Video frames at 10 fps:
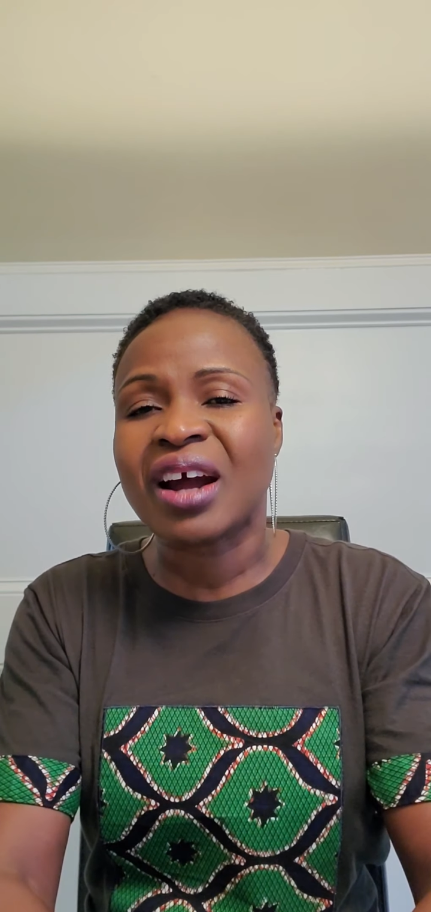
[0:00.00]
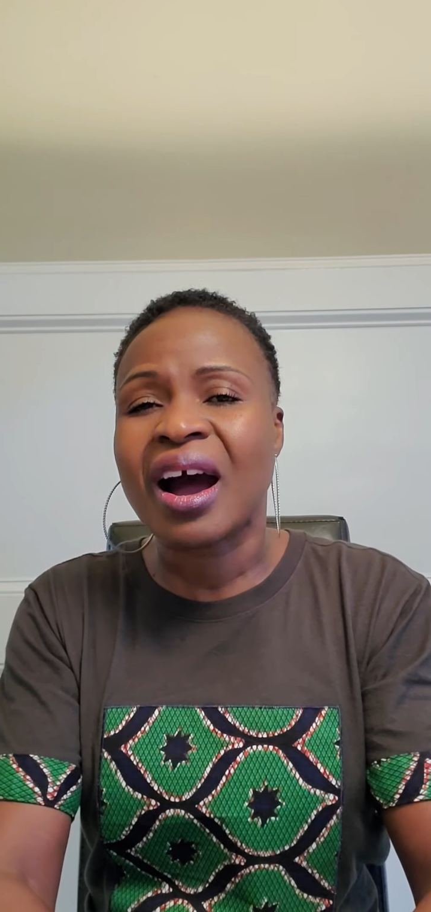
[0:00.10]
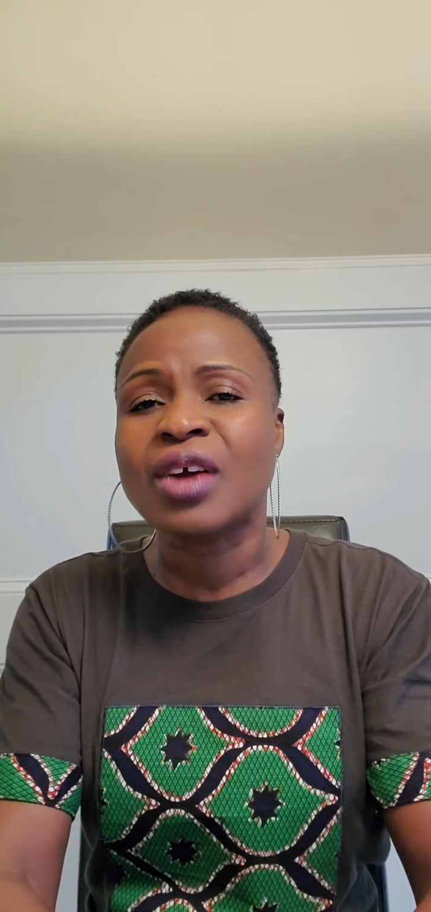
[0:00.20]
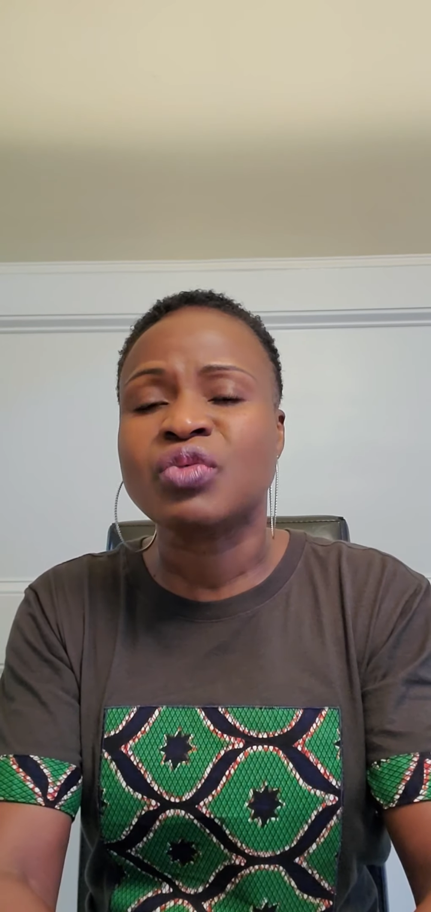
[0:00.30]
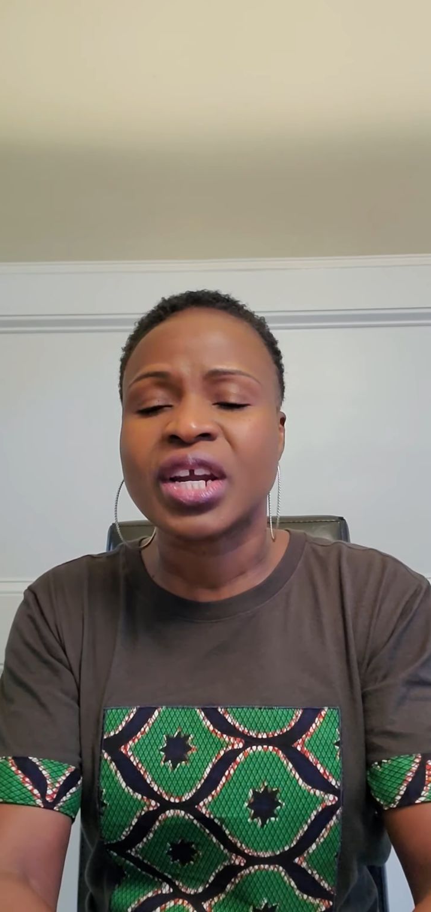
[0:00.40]

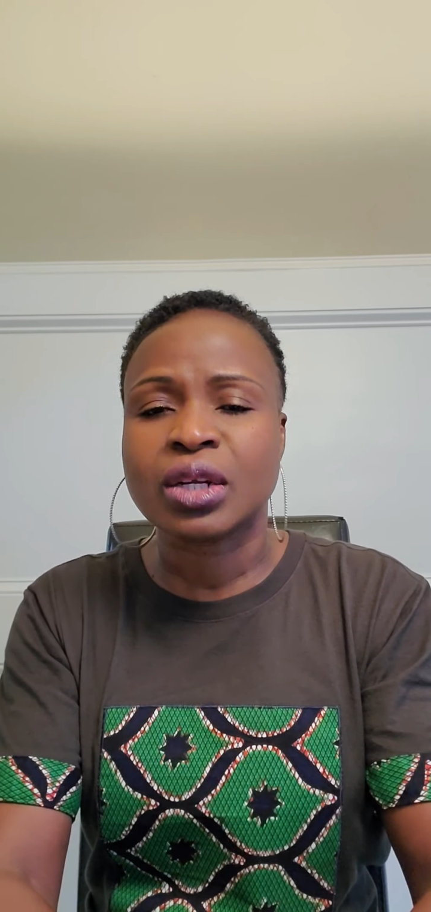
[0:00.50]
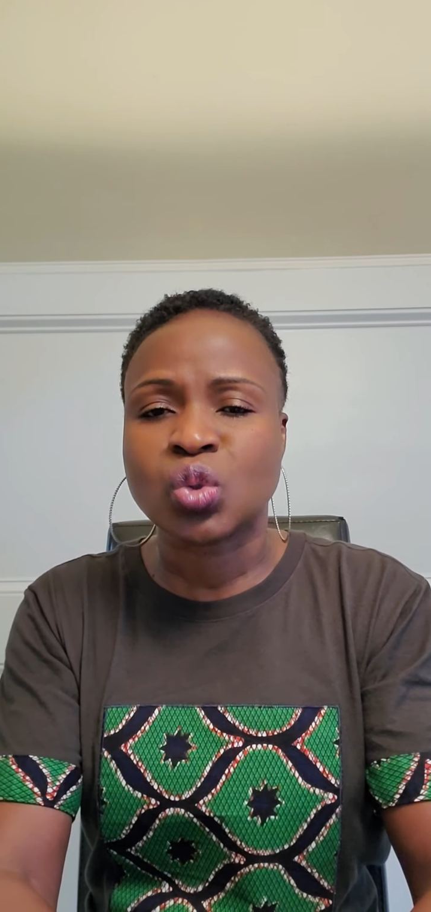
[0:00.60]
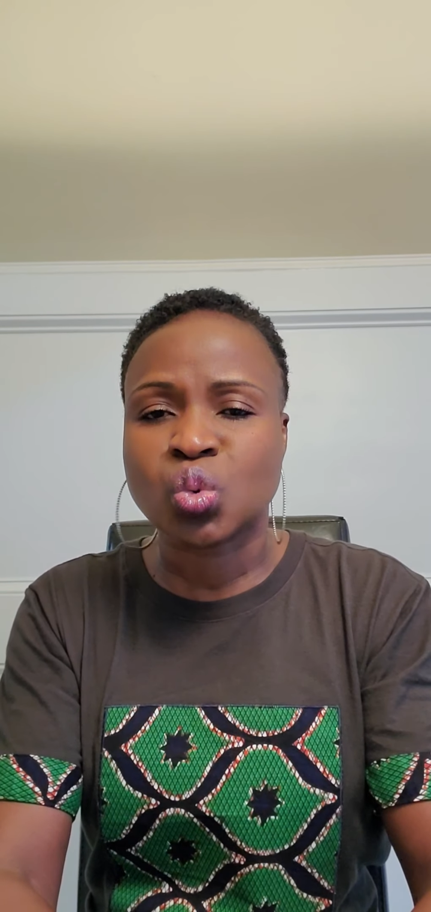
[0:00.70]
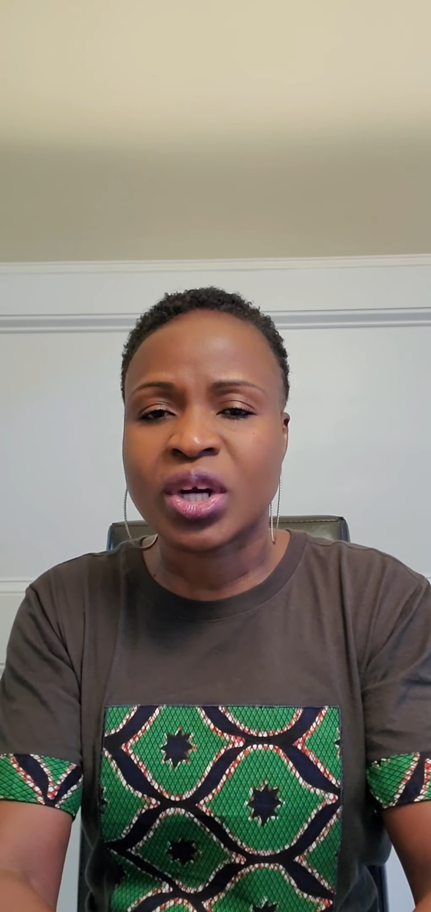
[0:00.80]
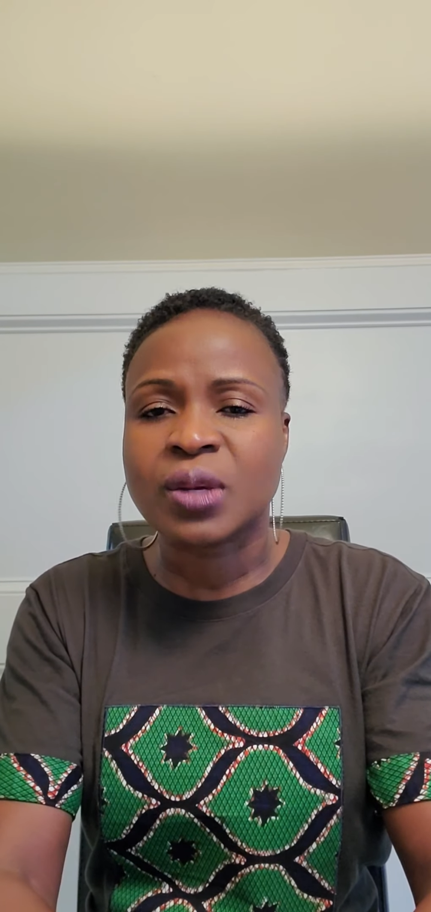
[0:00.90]

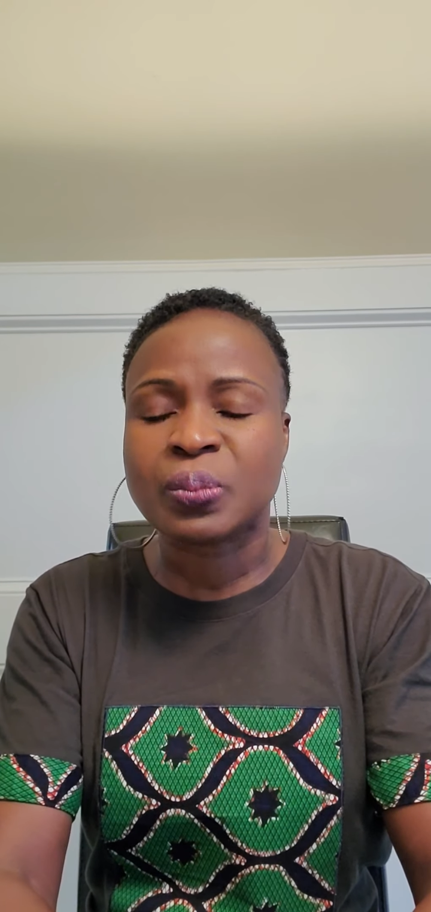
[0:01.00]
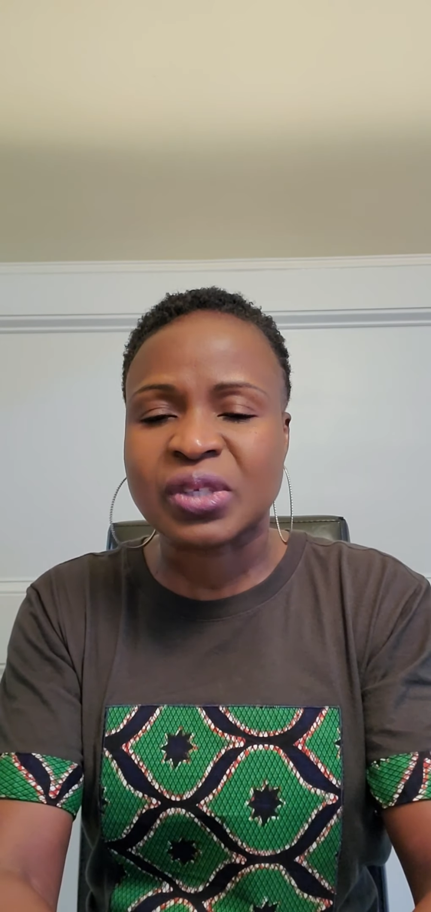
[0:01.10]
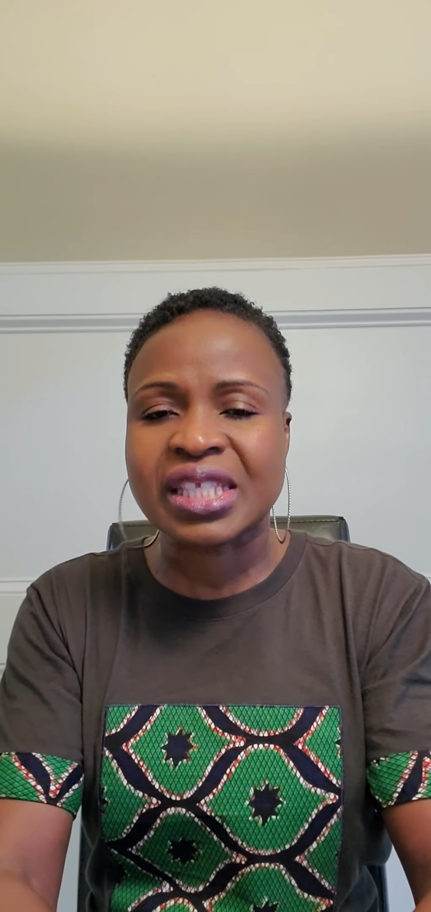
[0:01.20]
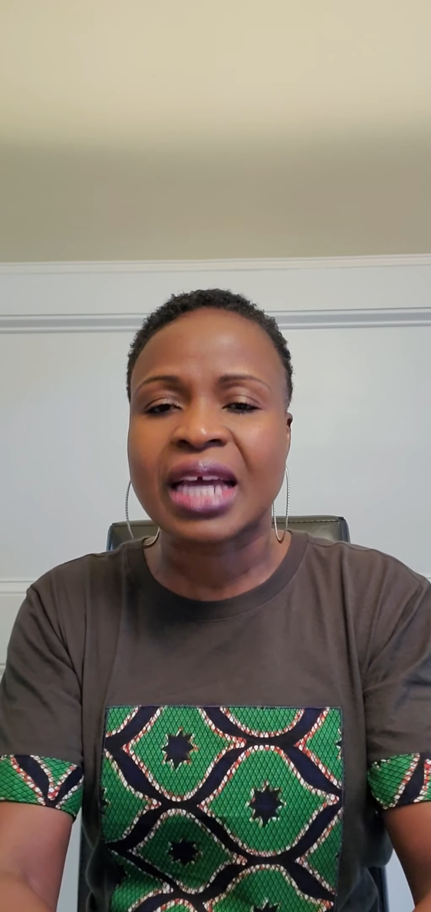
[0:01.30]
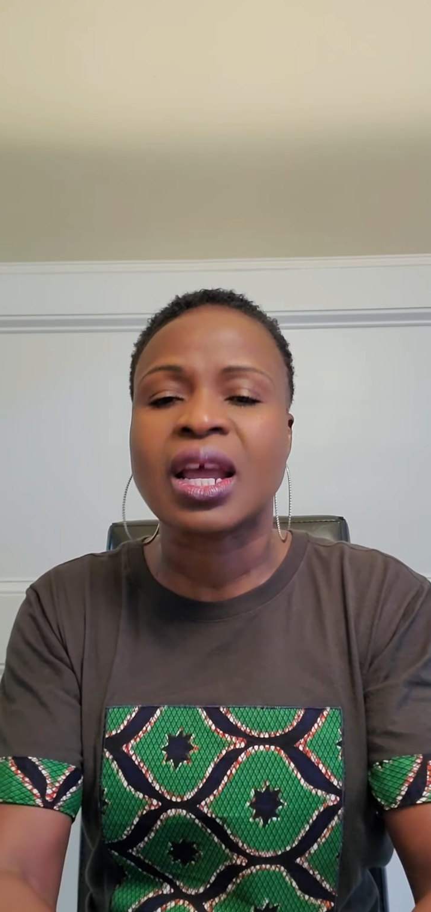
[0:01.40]

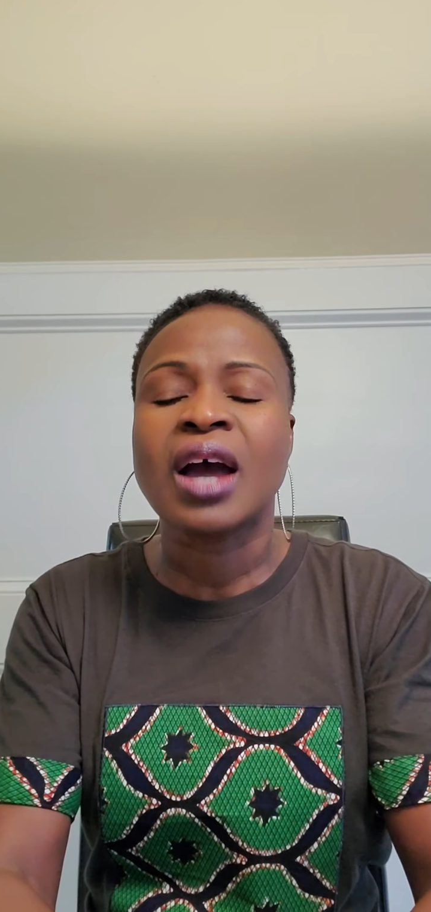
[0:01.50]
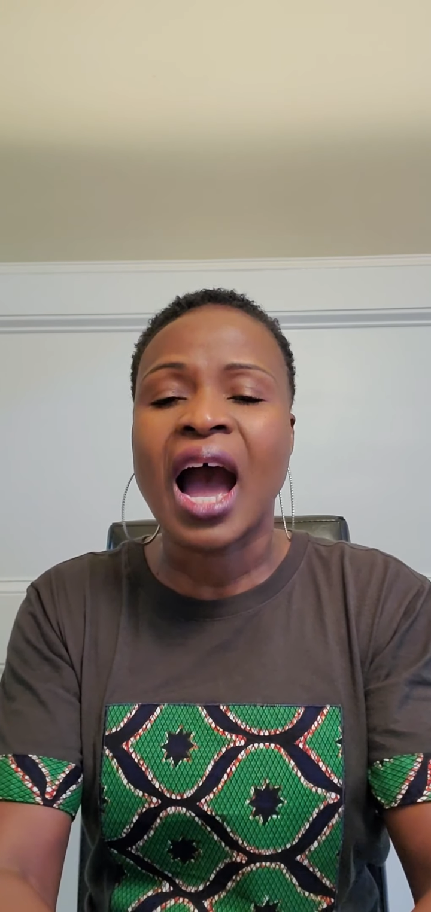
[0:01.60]
120%,